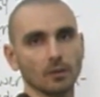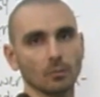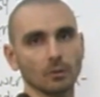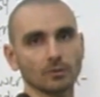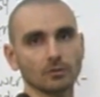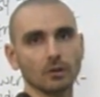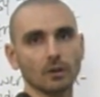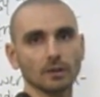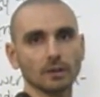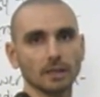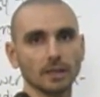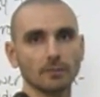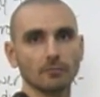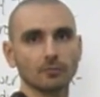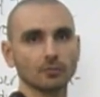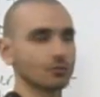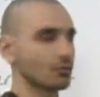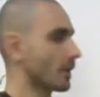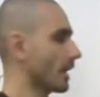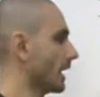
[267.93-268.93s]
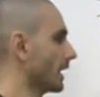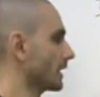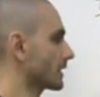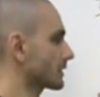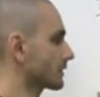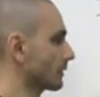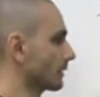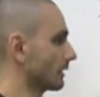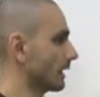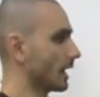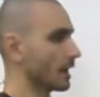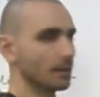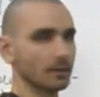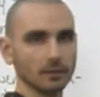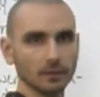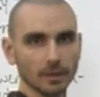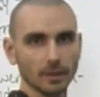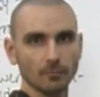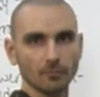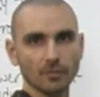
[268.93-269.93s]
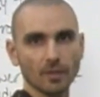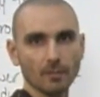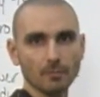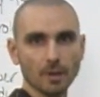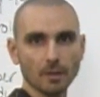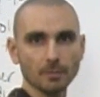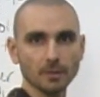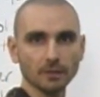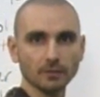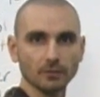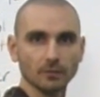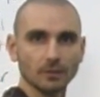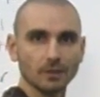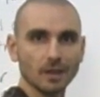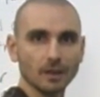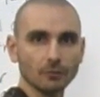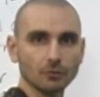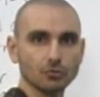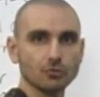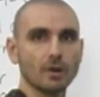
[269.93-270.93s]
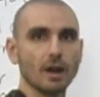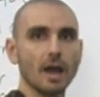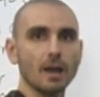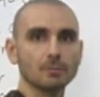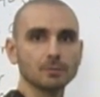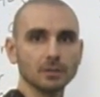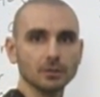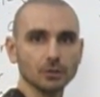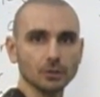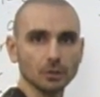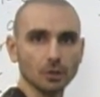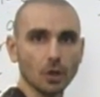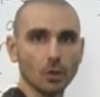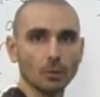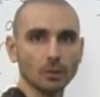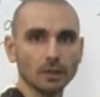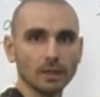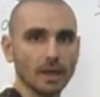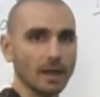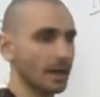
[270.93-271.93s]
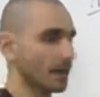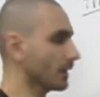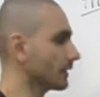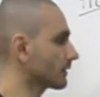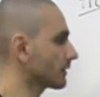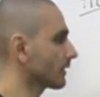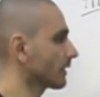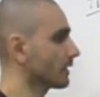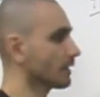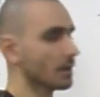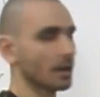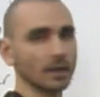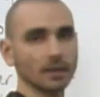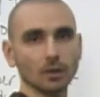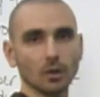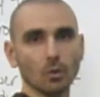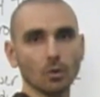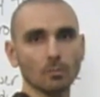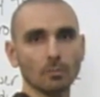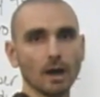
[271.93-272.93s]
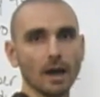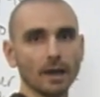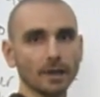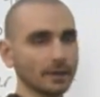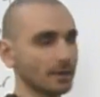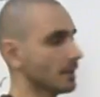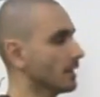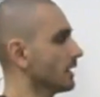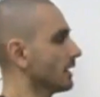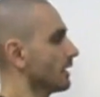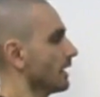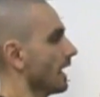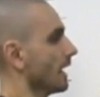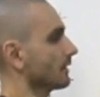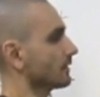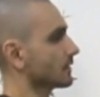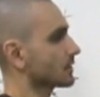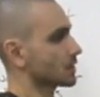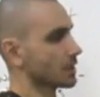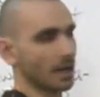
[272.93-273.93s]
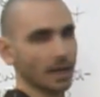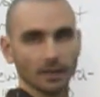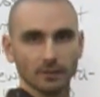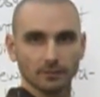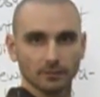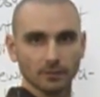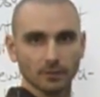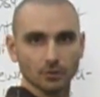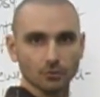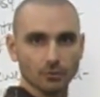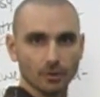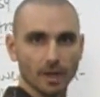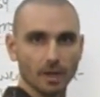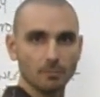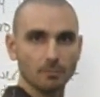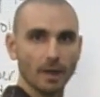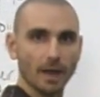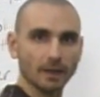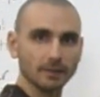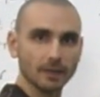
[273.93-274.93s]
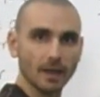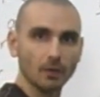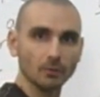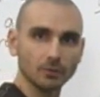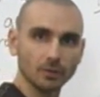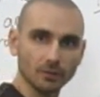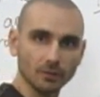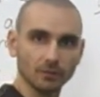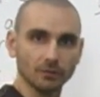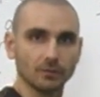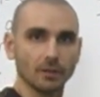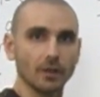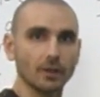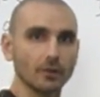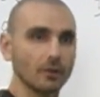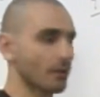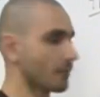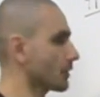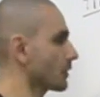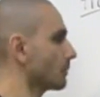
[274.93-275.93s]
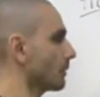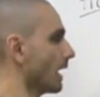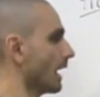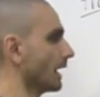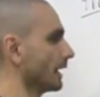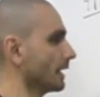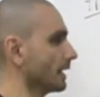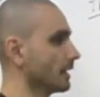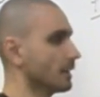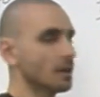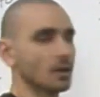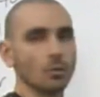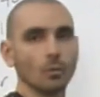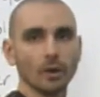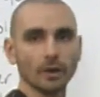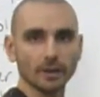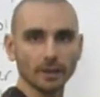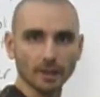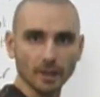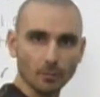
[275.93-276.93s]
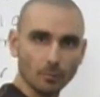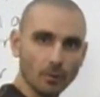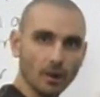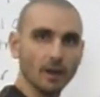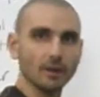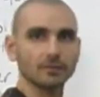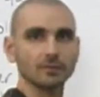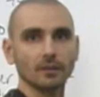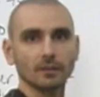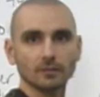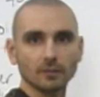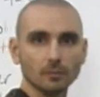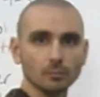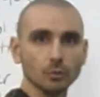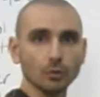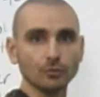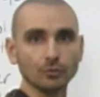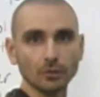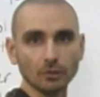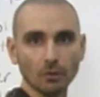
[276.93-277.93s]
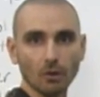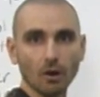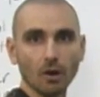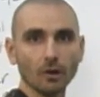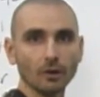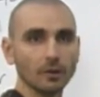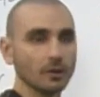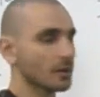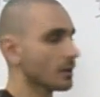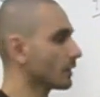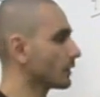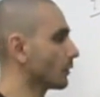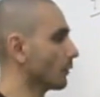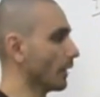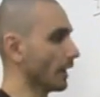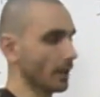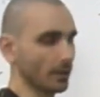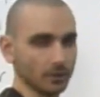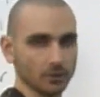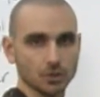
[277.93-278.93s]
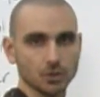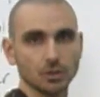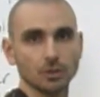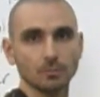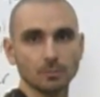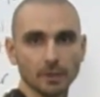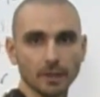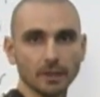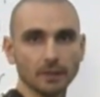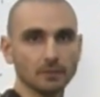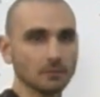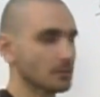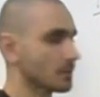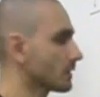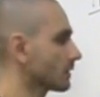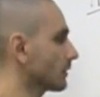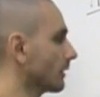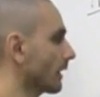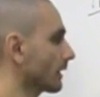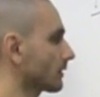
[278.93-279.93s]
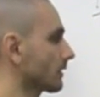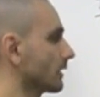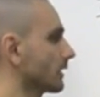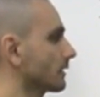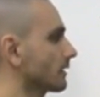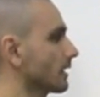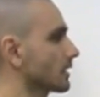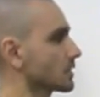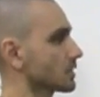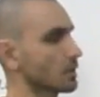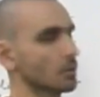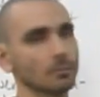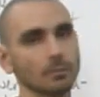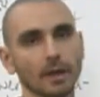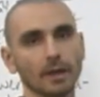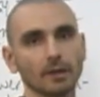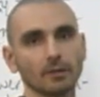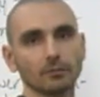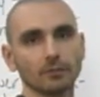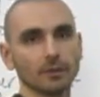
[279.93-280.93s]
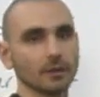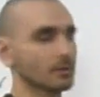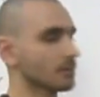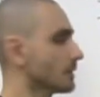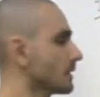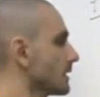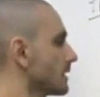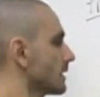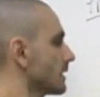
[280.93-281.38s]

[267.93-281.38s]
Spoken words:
what's called lymph drainage. So a lot of the lymph that may be kind of trapped in your lower legs and lower body has a chance to drain back down to the center of your body where it can get processed and moved along the way it should be. So that's an additional benefit.